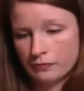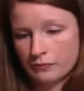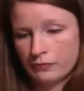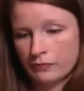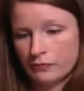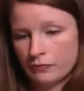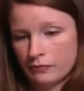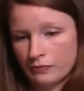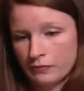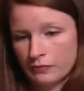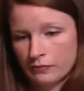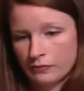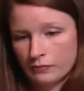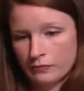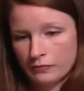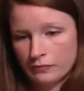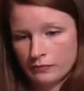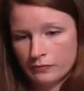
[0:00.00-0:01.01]

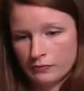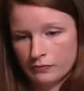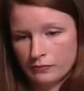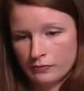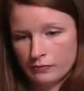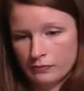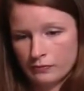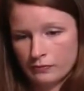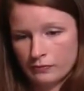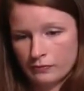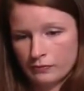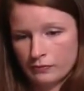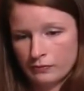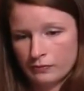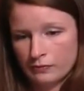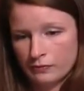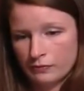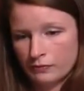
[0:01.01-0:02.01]

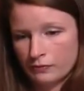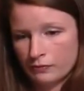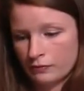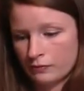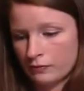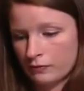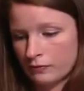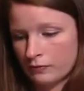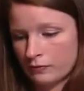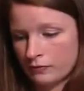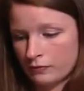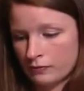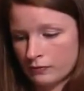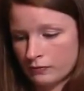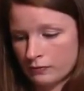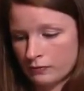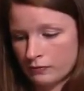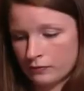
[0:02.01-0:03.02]

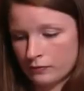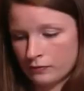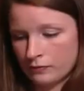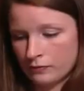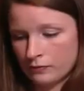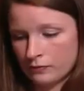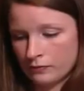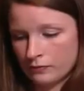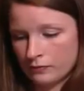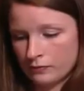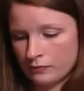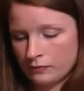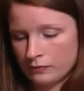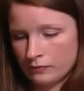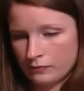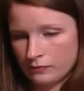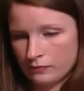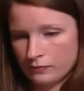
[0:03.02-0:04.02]

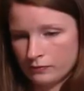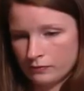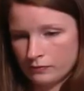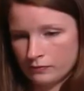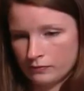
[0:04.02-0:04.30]
This person isn't speaking.